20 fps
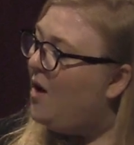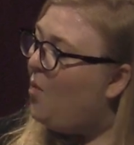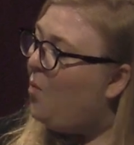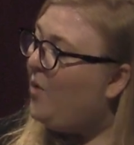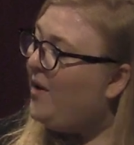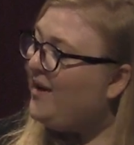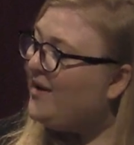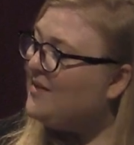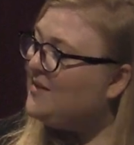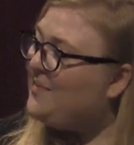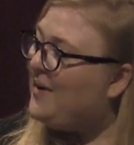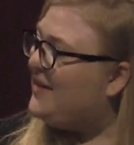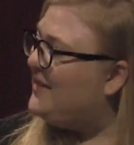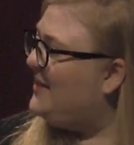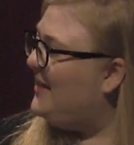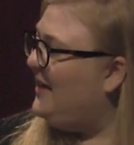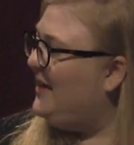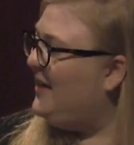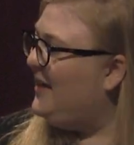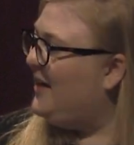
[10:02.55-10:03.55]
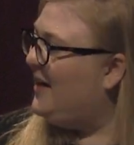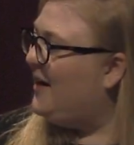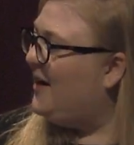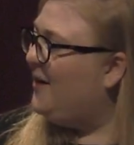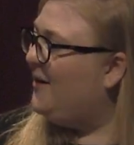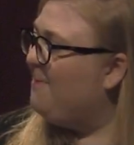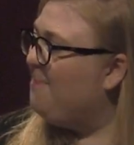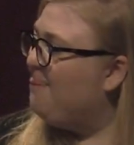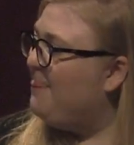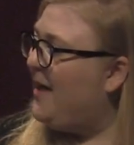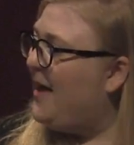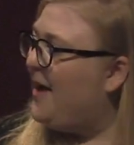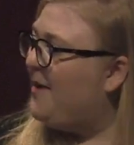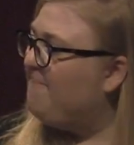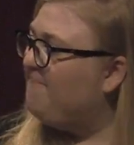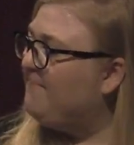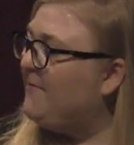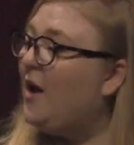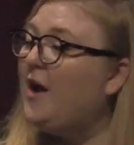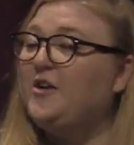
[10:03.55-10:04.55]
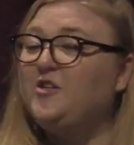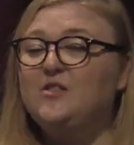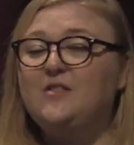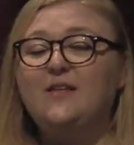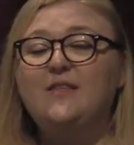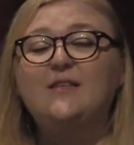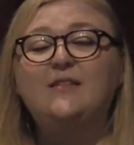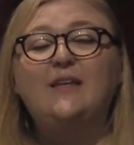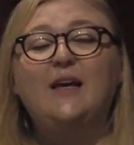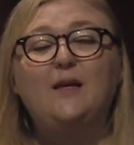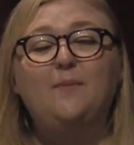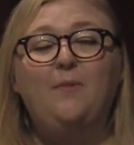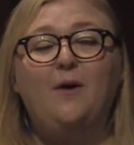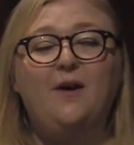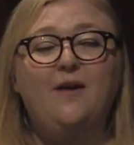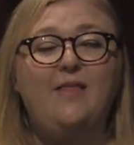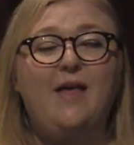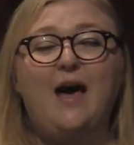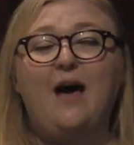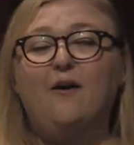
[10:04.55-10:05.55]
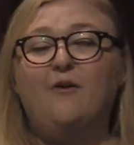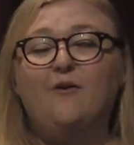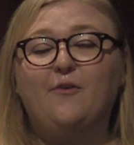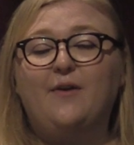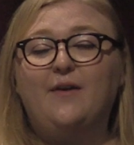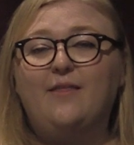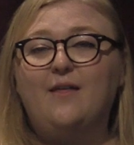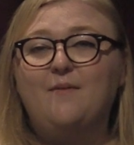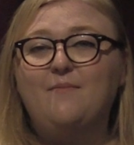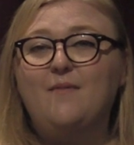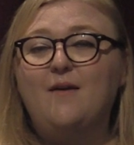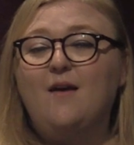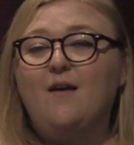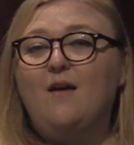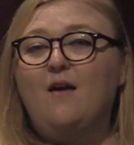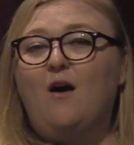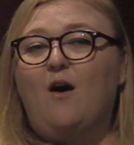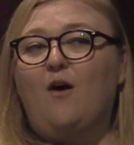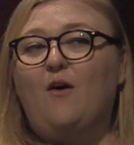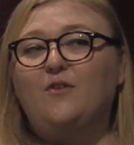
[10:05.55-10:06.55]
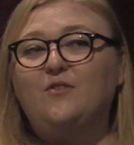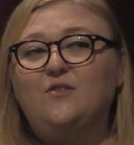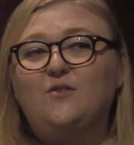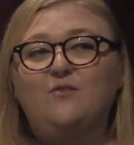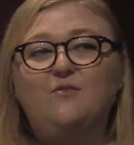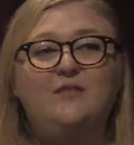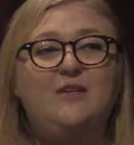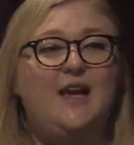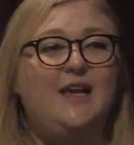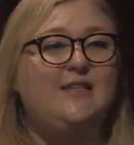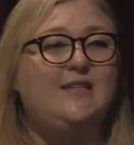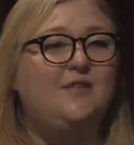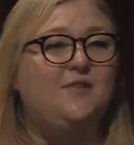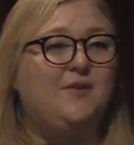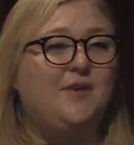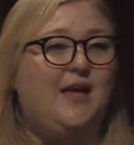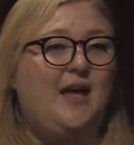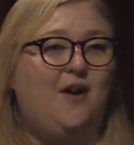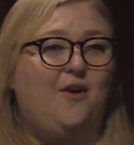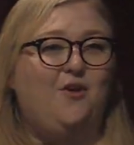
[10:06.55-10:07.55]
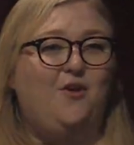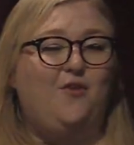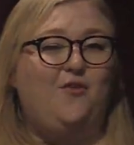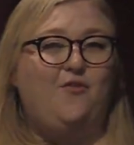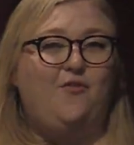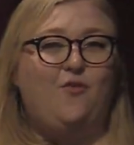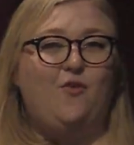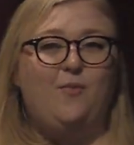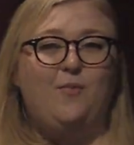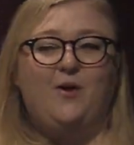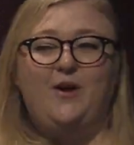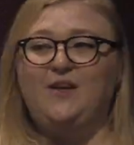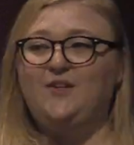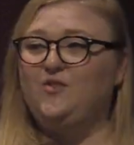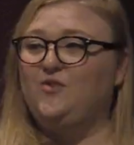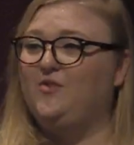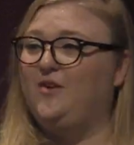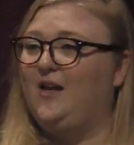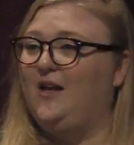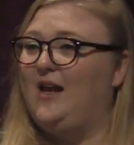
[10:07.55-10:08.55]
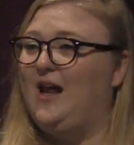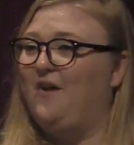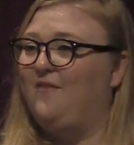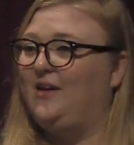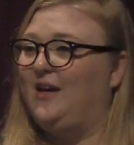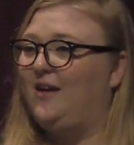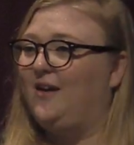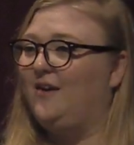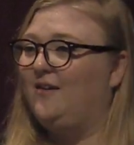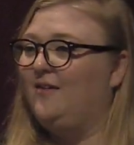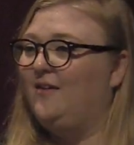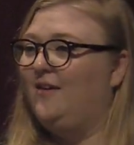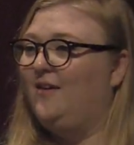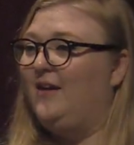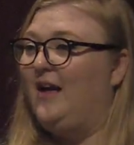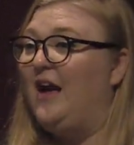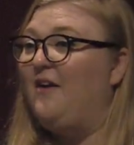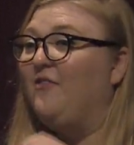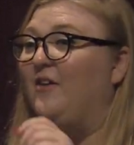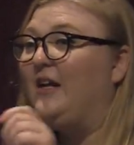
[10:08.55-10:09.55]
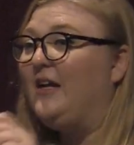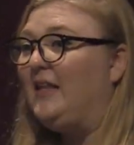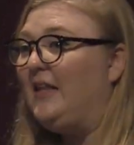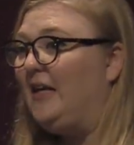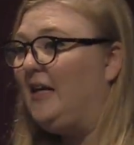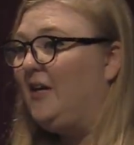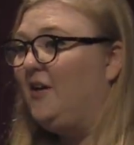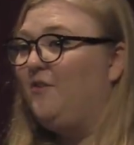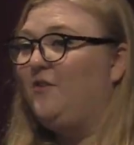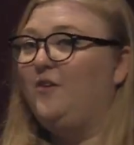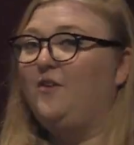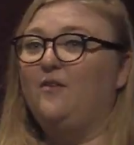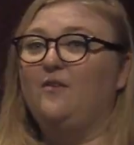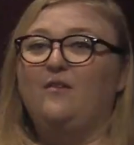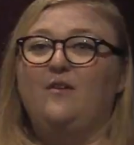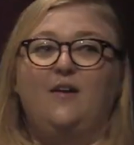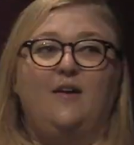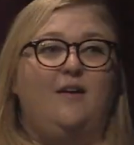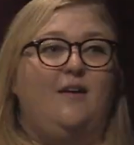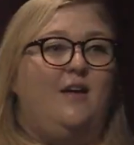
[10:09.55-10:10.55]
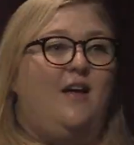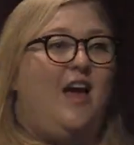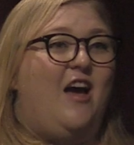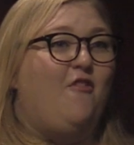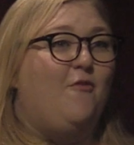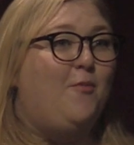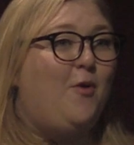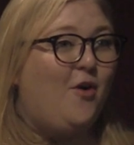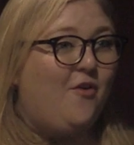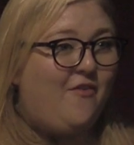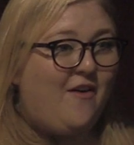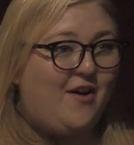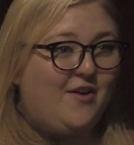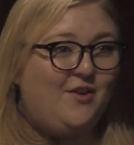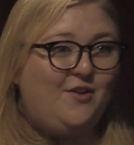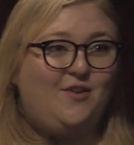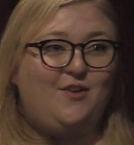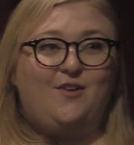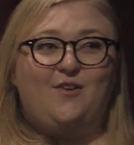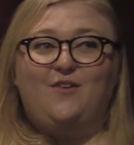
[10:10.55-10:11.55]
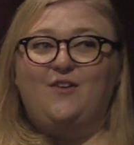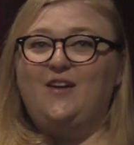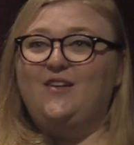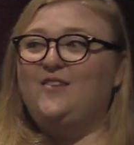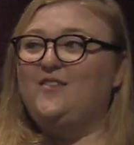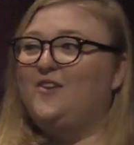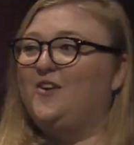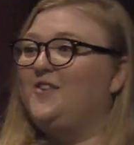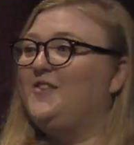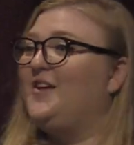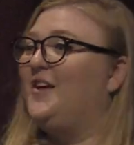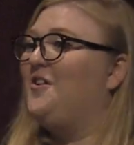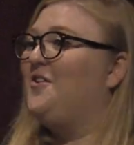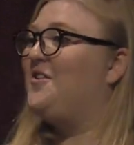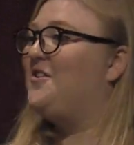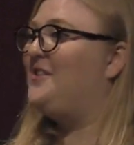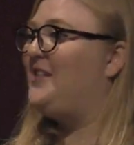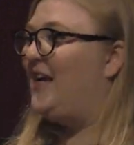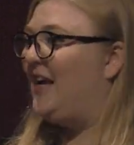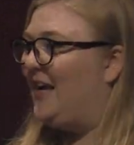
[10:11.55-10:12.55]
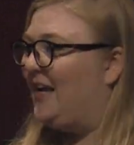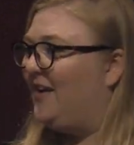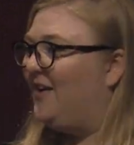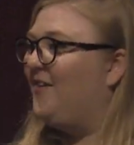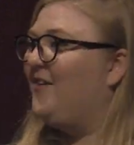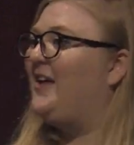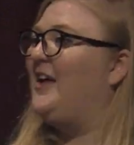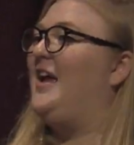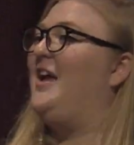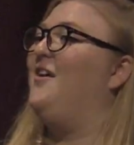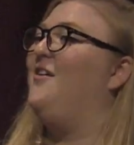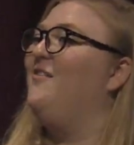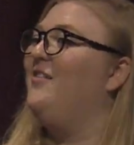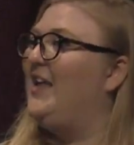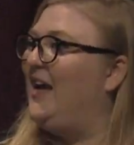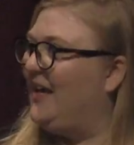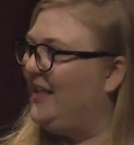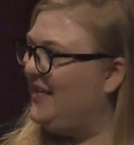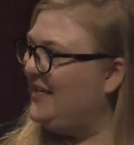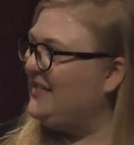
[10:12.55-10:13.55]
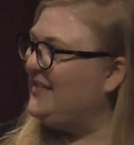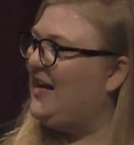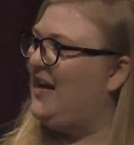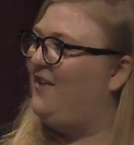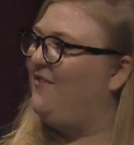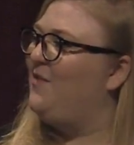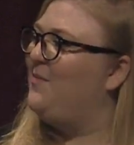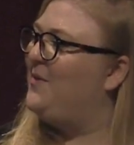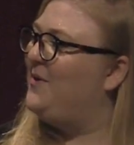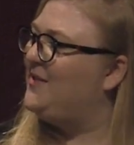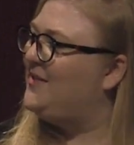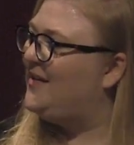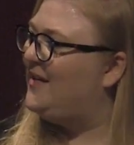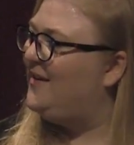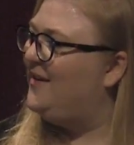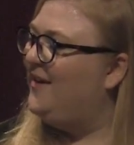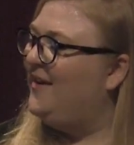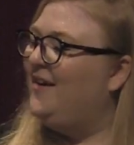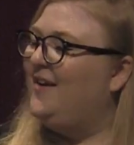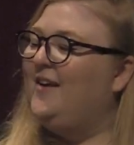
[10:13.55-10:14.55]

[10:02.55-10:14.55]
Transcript: What else am I seeing here? I should say the second part of the algorithm also takes into account your former history in Navigator. Every click you do, every profile you do, it starts to understand, okay, you like this kind of a person.